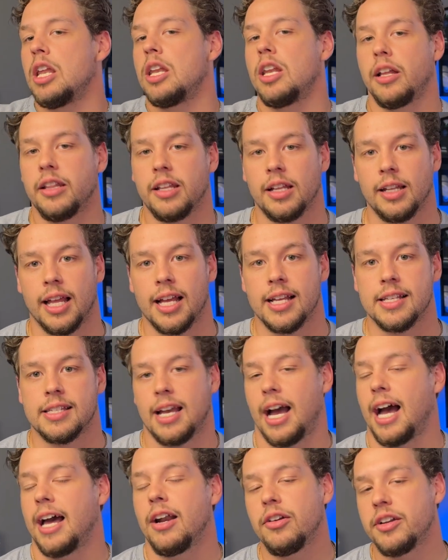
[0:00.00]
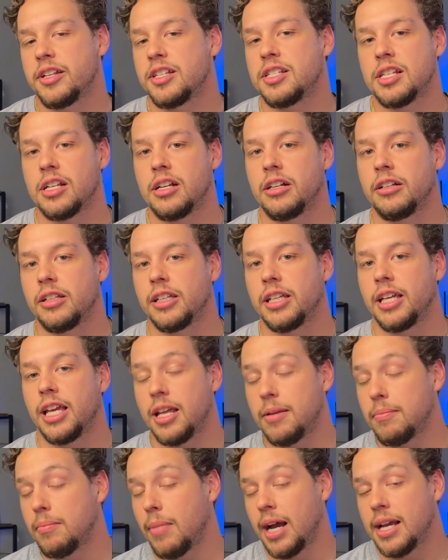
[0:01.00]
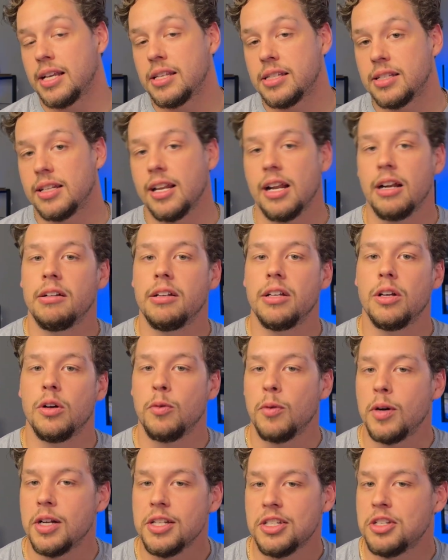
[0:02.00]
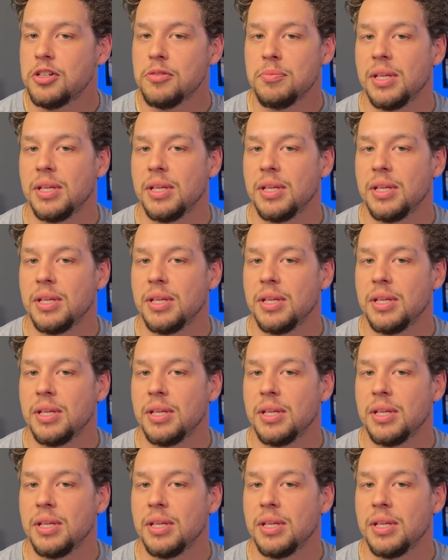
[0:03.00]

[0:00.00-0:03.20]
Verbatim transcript: nonetheless, I don't necessarily in my scenario want to